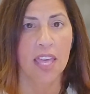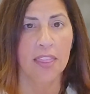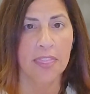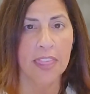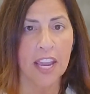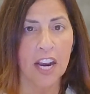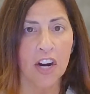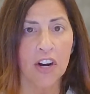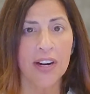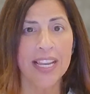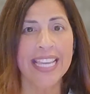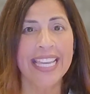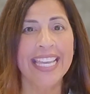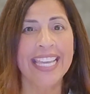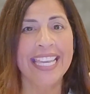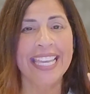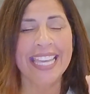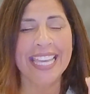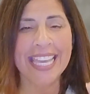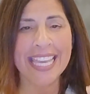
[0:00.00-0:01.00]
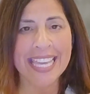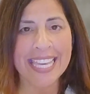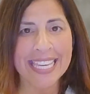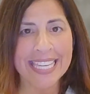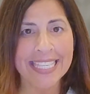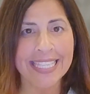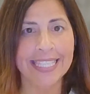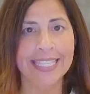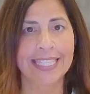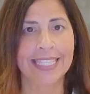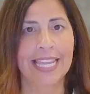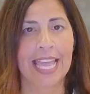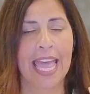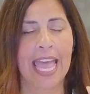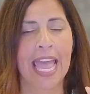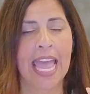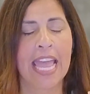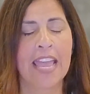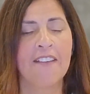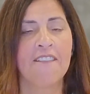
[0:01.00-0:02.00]
There is
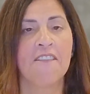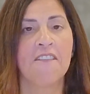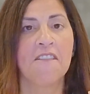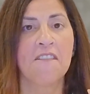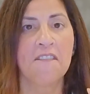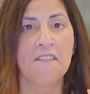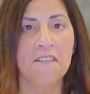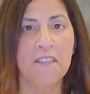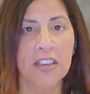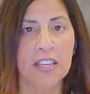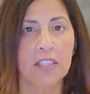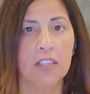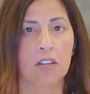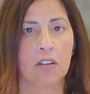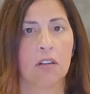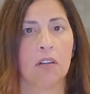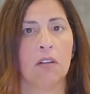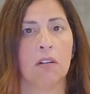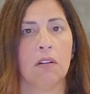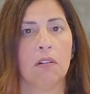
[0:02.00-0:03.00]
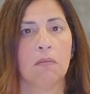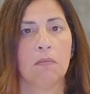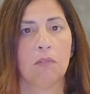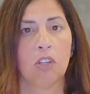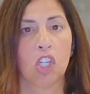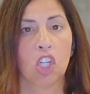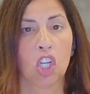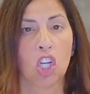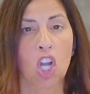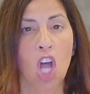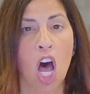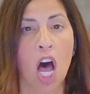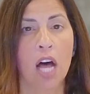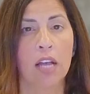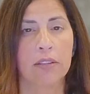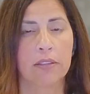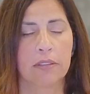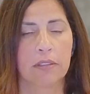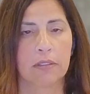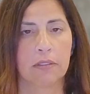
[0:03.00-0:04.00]
a physical
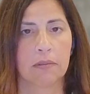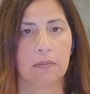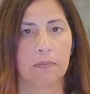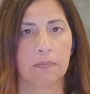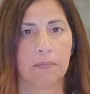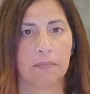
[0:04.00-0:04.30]
loss.